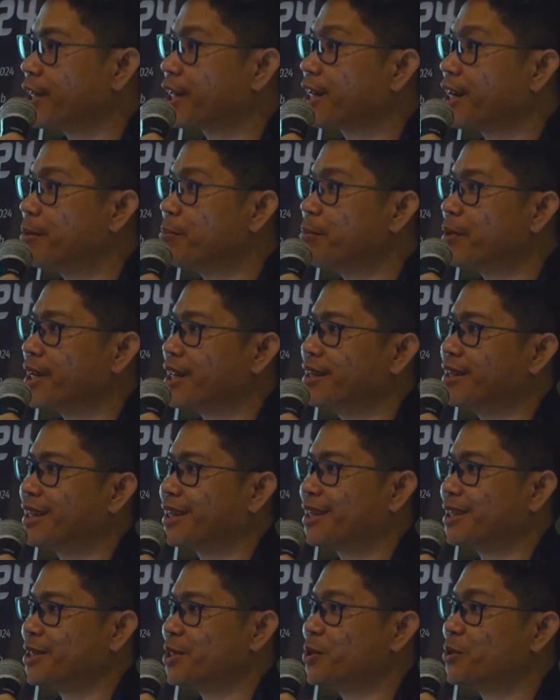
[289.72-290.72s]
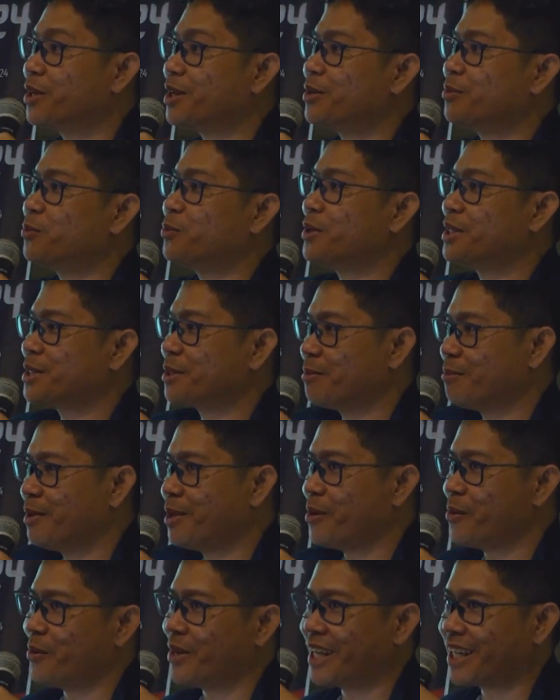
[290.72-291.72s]
company that you are
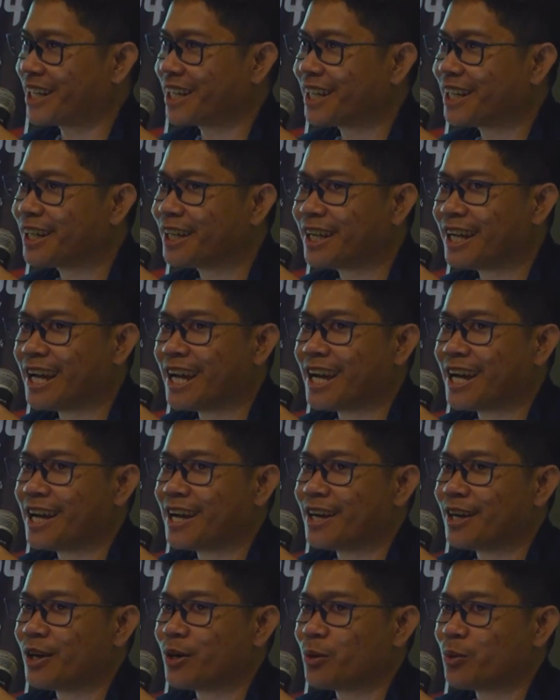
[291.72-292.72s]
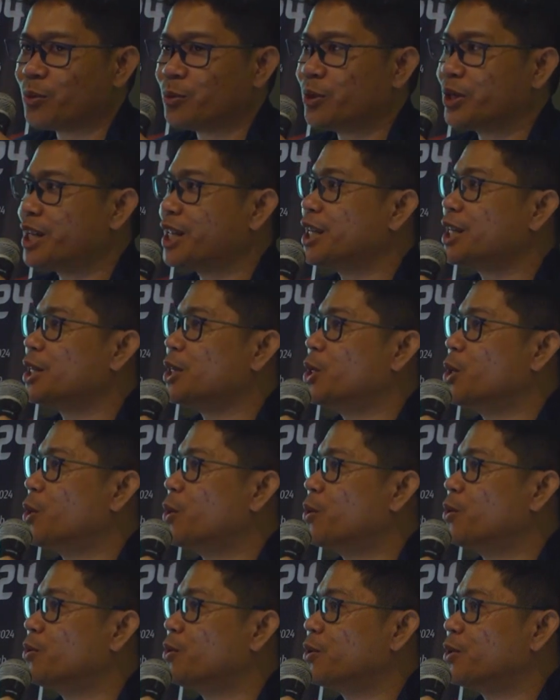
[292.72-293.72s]
whistleblowing wouldn't
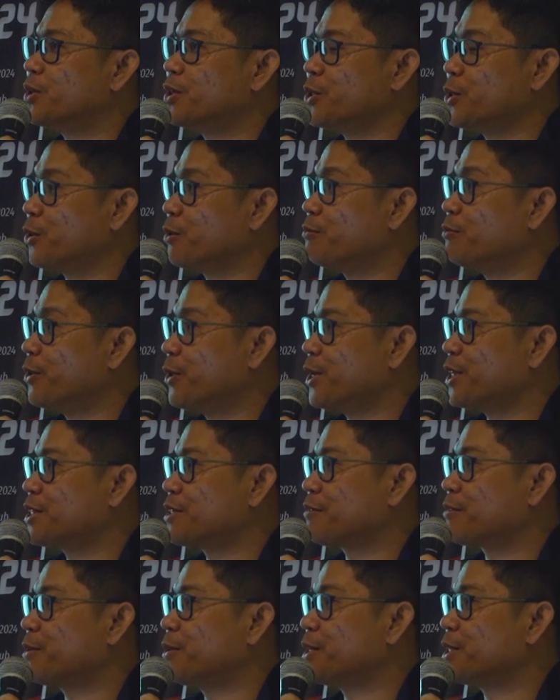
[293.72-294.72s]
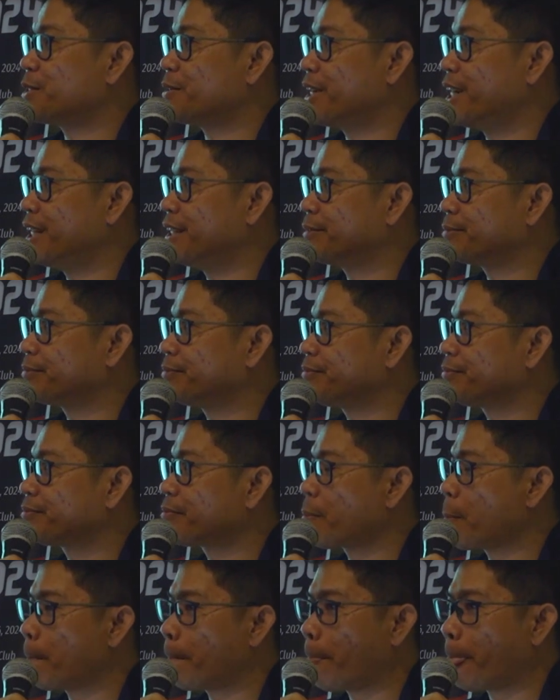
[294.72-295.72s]
know your voice, of course, right?
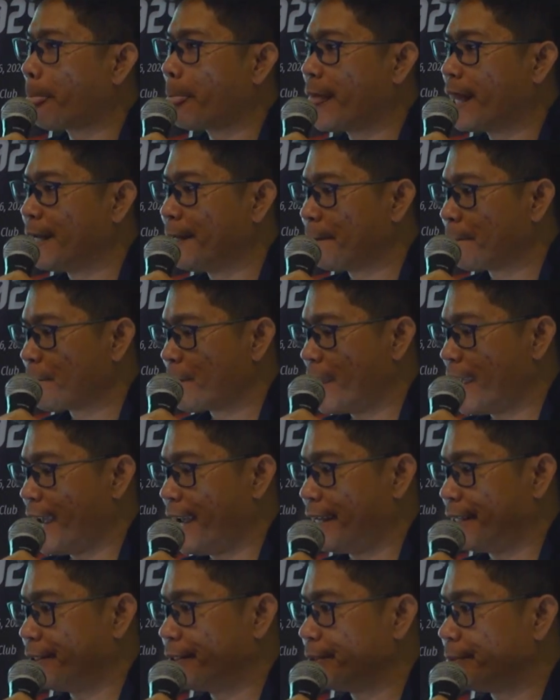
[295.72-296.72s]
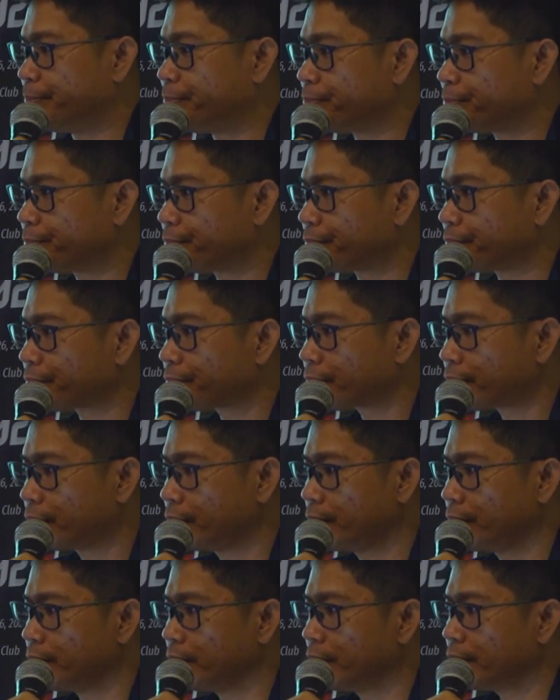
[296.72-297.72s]
And
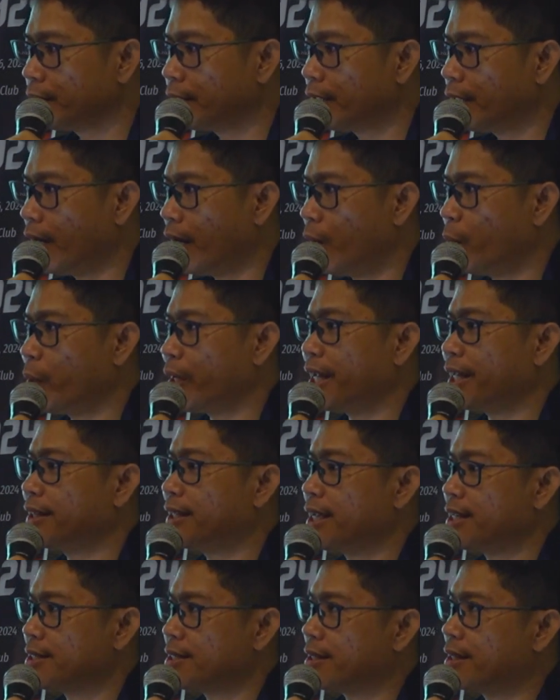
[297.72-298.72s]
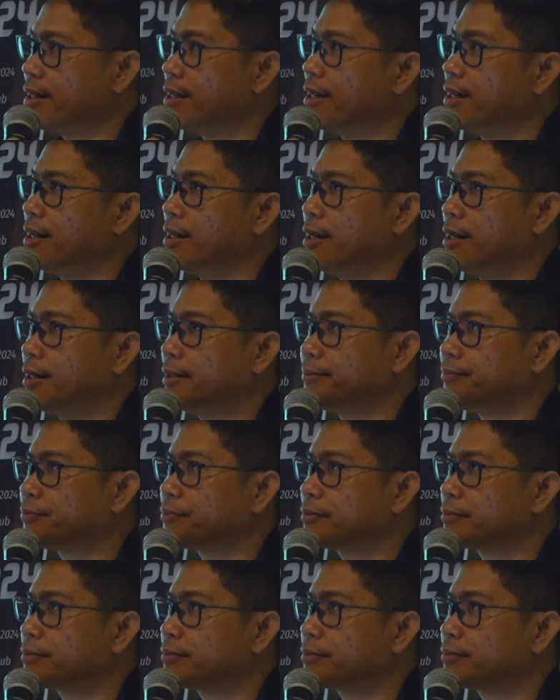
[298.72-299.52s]
when I test the